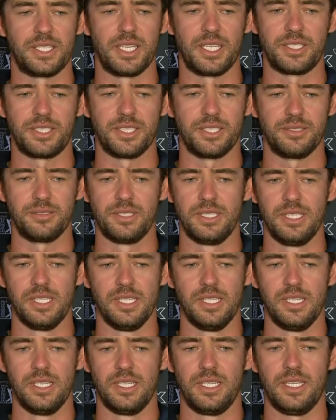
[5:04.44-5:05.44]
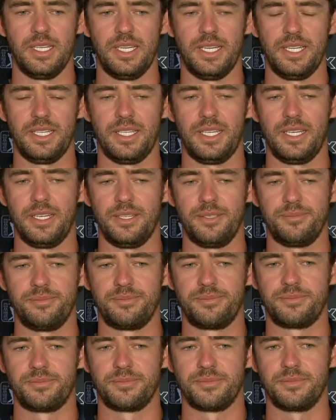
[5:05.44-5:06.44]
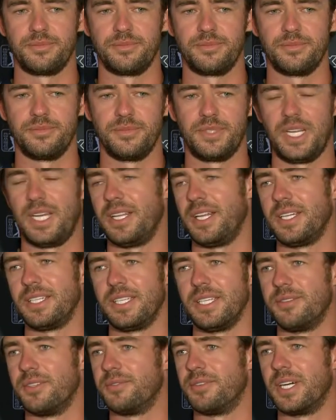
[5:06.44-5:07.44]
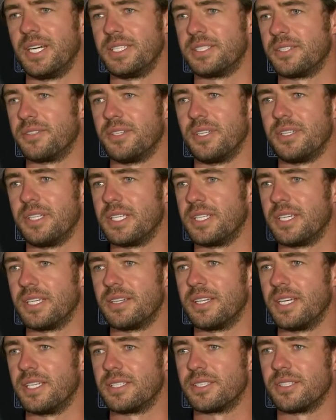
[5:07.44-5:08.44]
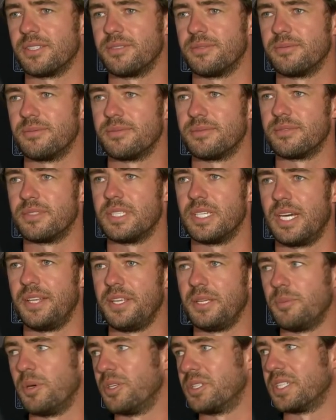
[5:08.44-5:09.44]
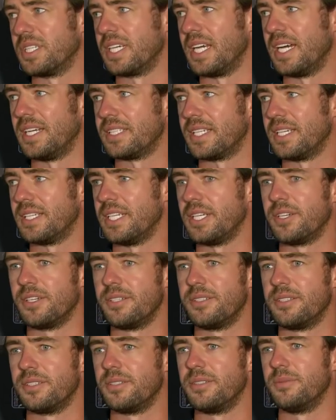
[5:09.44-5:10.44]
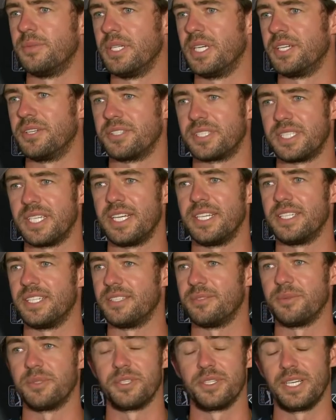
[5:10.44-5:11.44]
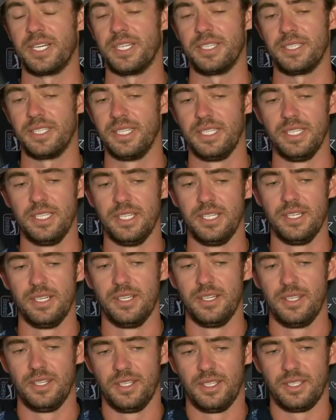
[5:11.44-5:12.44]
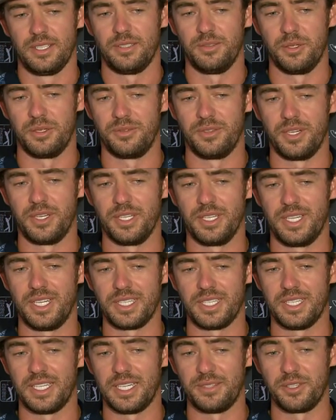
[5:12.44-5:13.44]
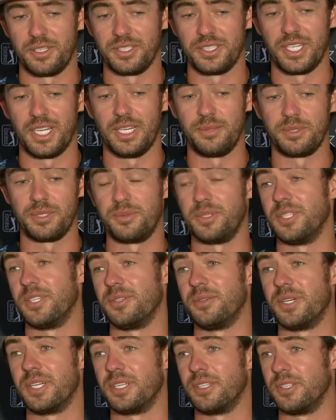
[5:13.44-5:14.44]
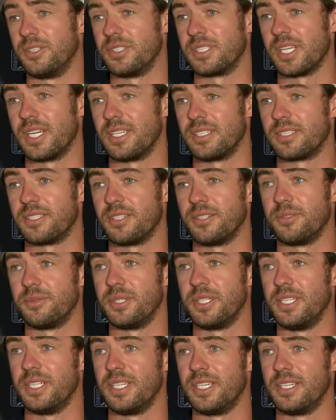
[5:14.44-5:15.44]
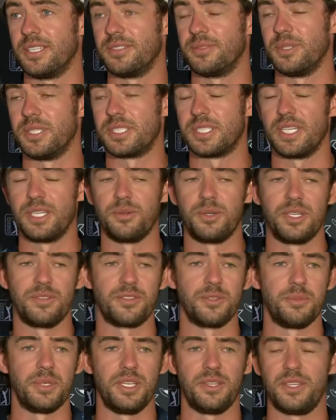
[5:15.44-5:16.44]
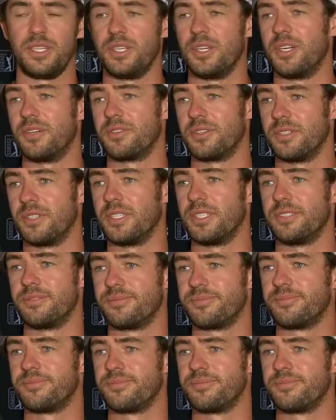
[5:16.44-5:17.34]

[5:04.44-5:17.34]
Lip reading: touch it, and we're not allowed to give advice or anything like that. So, I think most of the guys out here, we understand it, and we're not. We're very lucky to have our jobs, and we don't want to lose that. So we stay away from anything golf related.